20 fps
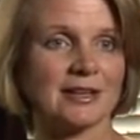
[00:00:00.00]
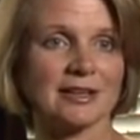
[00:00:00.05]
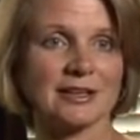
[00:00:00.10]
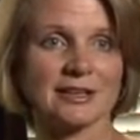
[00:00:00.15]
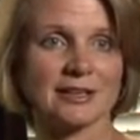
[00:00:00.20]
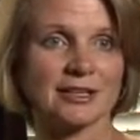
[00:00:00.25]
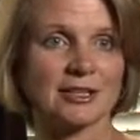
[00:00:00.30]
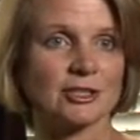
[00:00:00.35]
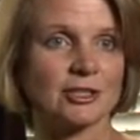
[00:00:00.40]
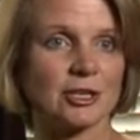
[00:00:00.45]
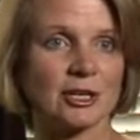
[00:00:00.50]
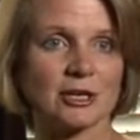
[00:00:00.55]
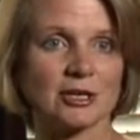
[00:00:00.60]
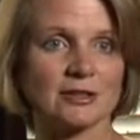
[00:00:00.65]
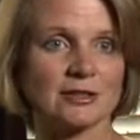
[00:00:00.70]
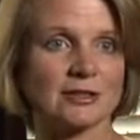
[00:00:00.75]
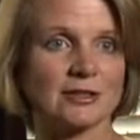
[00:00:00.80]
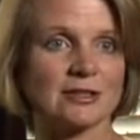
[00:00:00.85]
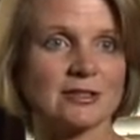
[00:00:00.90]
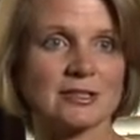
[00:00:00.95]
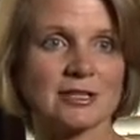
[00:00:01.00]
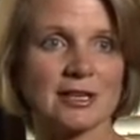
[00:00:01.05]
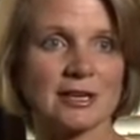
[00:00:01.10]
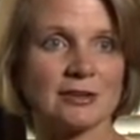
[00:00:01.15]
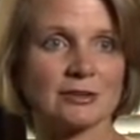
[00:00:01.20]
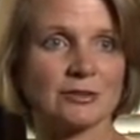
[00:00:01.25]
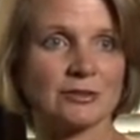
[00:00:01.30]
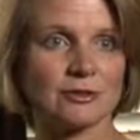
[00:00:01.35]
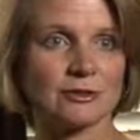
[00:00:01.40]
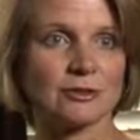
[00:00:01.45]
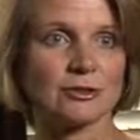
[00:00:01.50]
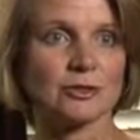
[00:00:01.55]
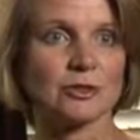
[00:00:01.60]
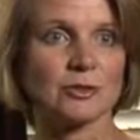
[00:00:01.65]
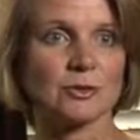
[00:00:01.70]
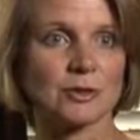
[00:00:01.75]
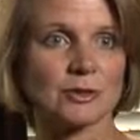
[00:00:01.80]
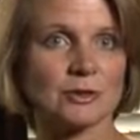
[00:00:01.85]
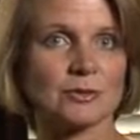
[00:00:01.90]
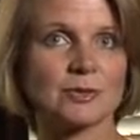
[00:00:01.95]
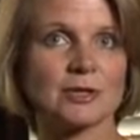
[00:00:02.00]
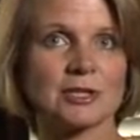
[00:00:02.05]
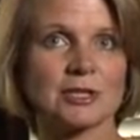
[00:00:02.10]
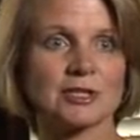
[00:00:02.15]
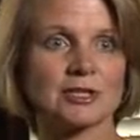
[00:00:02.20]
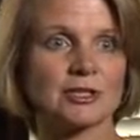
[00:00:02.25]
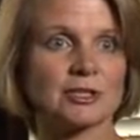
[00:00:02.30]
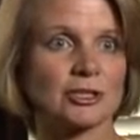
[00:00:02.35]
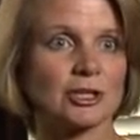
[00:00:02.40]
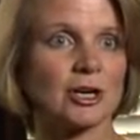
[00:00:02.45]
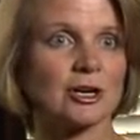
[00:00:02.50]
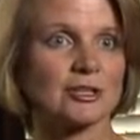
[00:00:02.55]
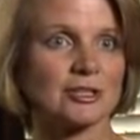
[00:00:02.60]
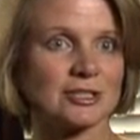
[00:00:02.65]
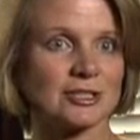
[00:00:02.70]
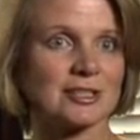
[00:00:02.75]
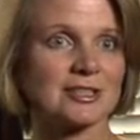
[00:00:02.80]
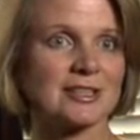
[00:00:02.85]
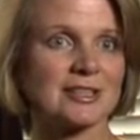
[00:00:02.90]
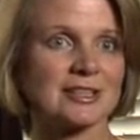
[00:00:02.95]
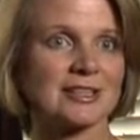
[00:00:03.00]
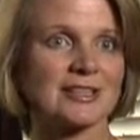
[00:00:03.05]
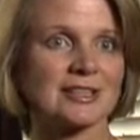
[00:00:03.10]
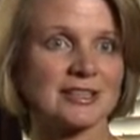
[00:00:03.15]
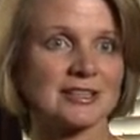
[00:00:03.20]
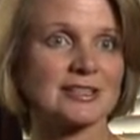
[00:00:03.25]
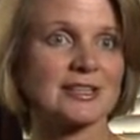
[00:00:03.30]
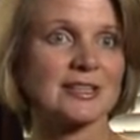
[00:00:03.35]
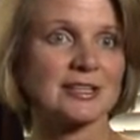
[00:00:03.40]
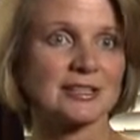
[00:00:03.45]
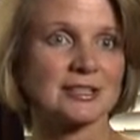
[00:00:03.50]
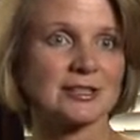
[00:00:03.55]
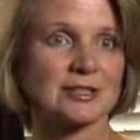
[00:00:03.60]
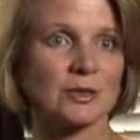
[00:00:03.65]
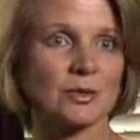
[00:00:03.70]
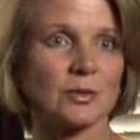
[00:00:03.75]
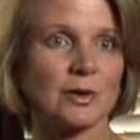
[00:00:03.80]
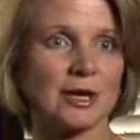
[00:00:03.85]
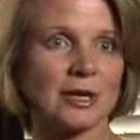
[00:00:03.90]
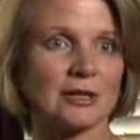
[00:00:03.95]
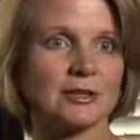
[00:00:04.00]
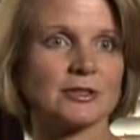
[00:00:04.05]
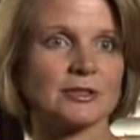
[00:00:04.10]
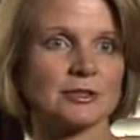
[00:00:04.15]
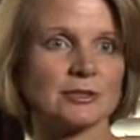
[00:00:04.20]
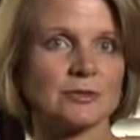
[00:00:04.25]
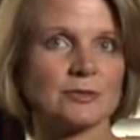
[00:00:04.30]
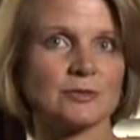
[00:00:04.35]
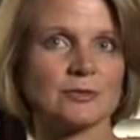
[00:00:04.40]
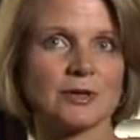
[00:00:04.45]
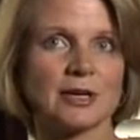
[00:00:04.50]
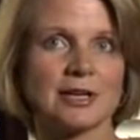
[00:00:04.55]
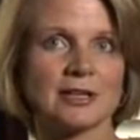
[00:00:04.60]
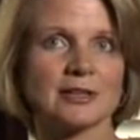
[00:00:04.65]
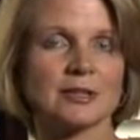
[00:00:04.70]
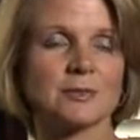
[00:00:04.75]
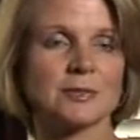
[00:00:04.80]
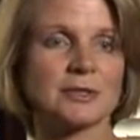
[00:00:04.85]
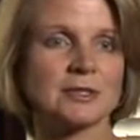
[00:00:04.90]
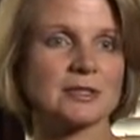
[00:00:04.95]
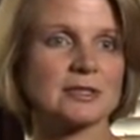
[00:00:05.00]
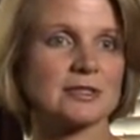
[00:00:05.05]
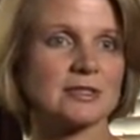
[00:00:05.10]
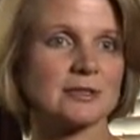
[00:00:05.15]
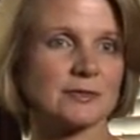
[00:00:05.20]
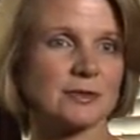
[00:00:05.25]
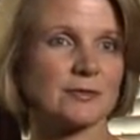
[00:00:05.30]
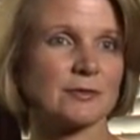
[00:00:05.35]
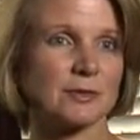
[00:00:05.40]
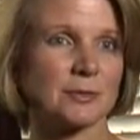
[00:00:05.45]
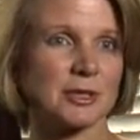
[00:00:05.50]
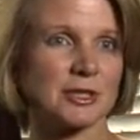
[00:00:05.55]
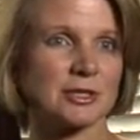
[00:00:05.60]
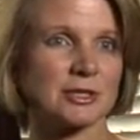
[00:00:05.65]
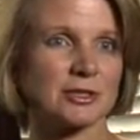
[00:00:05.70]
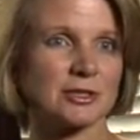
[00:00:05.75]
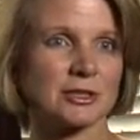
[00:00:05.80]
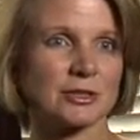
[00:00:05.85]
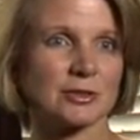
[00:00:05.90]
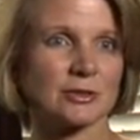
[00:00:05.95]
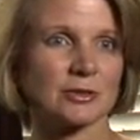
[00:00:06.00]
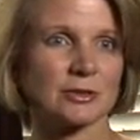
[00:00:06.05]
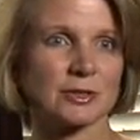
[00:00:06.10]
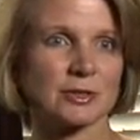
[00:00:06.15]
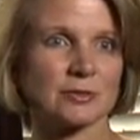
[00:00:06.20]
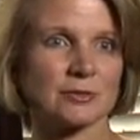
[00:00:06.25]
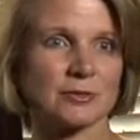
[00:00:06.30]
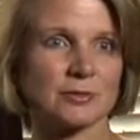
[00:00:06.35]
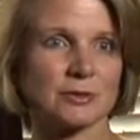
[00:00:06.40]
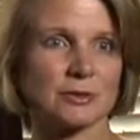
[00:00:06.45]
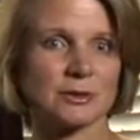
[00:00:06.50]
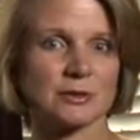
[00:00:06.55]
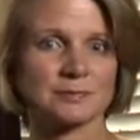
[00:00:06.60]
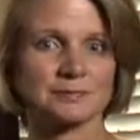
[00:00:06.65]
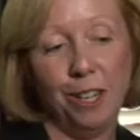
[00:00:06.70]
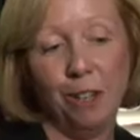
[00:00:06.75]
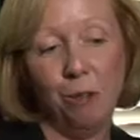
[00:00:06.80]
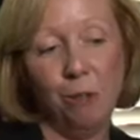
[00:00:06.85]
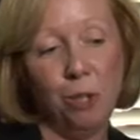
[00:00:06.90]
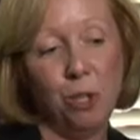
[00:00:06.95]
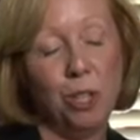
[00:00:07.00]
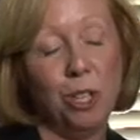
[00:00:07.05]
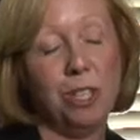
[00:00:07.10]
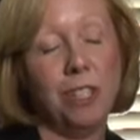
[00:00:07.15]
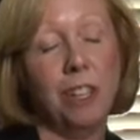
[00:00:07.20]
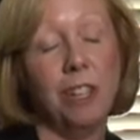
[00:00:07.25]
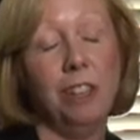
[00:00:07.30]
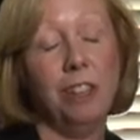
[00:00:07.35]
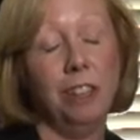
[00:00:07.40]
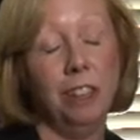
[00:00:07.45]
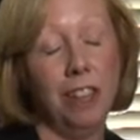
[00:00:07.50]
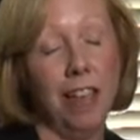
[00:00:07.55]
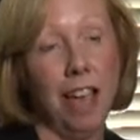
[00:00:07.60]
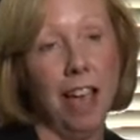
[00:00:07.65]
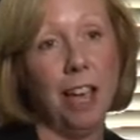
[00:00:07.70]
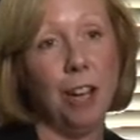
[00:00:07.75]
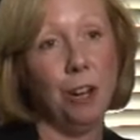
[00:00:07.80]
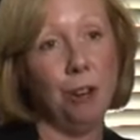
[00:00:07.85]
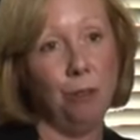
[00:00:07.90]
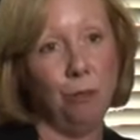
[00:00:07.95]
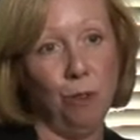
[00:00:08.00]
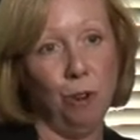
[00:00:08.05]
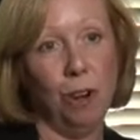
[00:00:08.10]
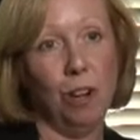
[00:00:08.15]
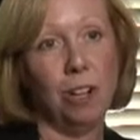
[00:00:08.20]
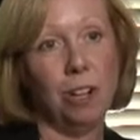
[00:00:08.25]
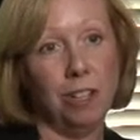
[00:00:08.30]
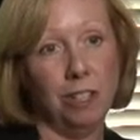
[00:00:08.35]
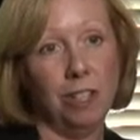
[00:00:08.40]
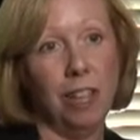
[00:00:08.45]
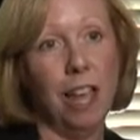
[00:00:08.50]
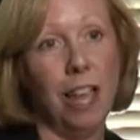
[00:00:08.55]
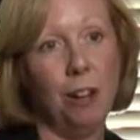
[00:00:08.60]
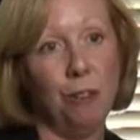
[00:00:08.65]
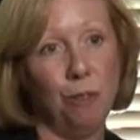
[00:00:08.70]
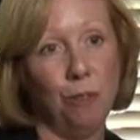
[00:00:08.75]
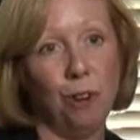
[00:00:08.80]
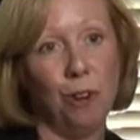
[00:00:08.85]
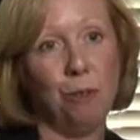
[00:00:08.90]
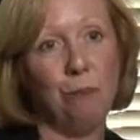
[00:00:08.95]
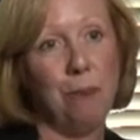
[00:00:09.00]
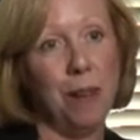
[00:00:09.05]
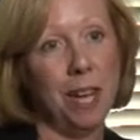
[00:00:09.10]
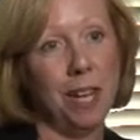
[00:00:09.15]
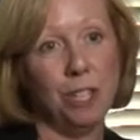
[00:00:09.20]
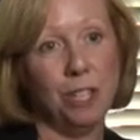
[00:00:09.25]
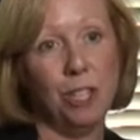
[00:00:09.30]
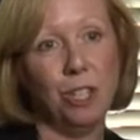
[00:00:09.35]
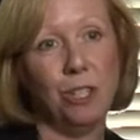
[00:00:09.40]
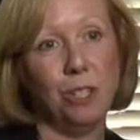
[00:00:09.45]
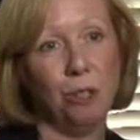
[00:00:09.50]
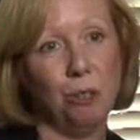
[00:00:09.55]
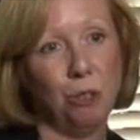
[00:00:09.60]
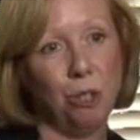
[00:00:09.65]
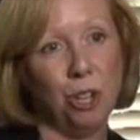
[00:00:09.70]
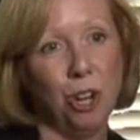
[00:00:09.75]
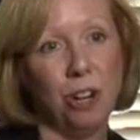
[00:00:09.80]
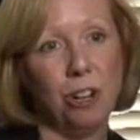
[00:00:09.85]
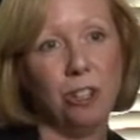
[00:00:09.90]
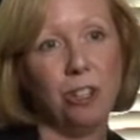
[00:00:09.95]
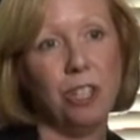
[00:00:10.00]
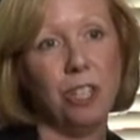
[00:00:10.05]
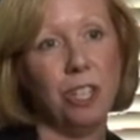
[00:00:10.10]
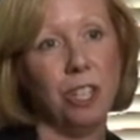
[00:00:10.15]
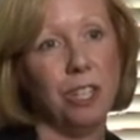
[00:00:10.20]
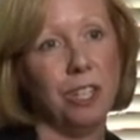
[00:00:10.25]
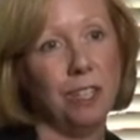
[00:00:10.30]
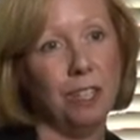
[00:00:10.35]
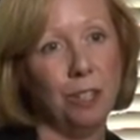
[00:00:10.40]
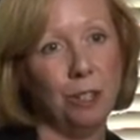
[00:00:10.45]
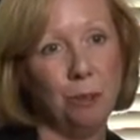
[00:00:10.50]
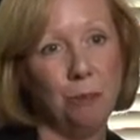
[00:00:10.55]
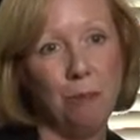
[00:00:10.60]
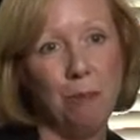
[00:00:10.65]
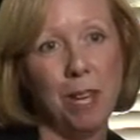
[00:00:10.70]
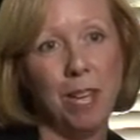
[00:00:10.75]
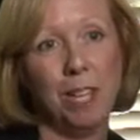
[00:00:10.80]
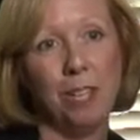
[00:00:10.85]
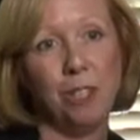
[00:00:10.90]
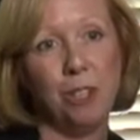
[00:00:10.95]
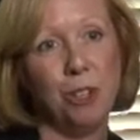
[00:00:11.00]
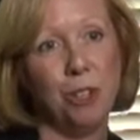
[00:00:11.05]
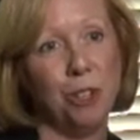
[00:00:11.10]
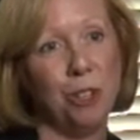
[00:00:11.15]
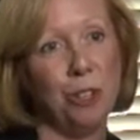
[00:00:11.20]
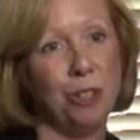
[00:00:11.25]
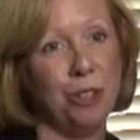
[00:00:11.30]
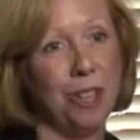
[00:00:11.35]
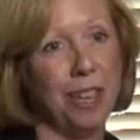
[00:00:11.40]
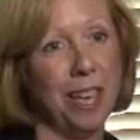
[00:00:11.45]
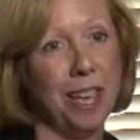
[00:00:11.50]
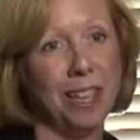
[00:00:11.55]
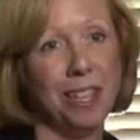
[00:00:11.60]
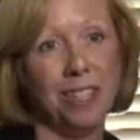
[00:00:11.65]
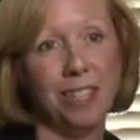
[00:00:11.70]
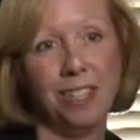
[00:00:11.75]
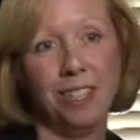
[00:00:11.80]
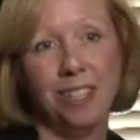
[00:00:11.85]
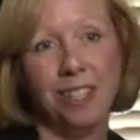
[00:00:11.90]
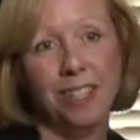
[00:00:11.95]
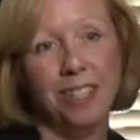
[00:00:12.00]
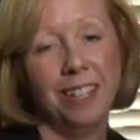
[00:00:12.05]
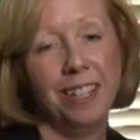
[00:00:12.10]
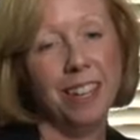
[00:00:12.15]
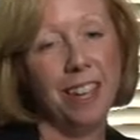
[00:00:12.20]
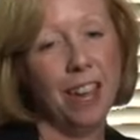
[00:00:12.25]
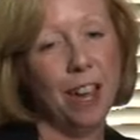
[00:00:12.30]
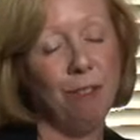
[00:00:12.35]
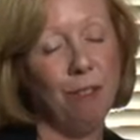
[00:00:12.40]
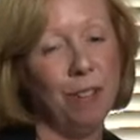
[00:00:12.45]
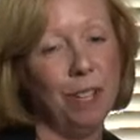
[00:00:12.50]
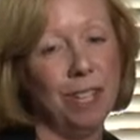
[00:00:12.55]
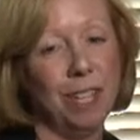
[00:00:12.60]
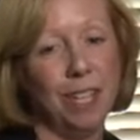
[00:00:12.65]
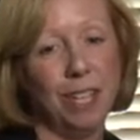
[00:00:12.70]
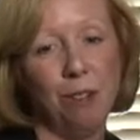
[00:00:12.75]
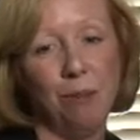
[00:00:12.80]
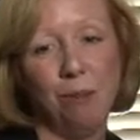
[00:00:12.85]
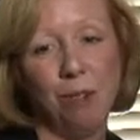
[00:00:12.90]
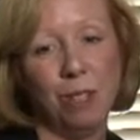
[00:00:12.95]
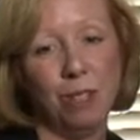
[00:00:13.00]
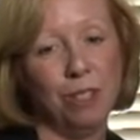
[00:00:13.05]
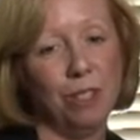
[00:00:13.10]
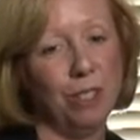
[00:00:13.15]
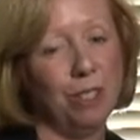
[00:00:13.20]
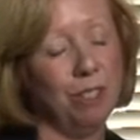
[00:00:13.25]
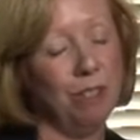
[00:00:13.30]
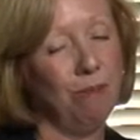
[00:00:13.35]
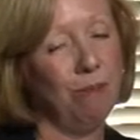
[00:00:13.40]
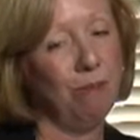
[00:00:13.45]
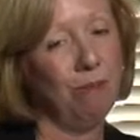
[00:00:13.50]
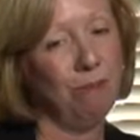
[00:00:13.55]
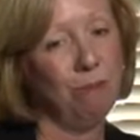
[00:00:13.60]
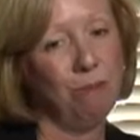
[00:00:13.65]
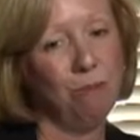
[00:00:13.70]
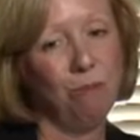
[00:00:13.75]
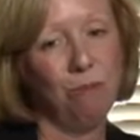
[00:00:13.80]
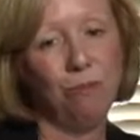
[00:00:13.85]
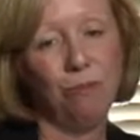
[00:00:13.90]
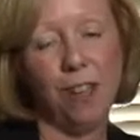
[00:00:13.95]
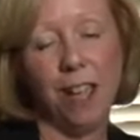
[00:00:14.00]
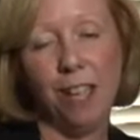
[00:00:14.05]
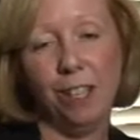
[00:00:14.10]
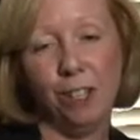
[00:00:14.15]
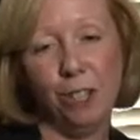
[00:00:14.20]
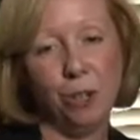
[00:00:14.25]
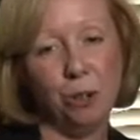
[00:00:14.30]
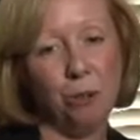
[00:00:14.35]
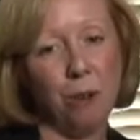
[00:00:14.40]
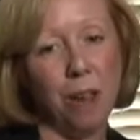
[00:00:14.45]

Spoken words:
in any chart that's now 2 and 3 charts thick, it takes a little while to find the pieces of information that you're looking for. It was just a lot of work managing those charts and making sure that everything was filed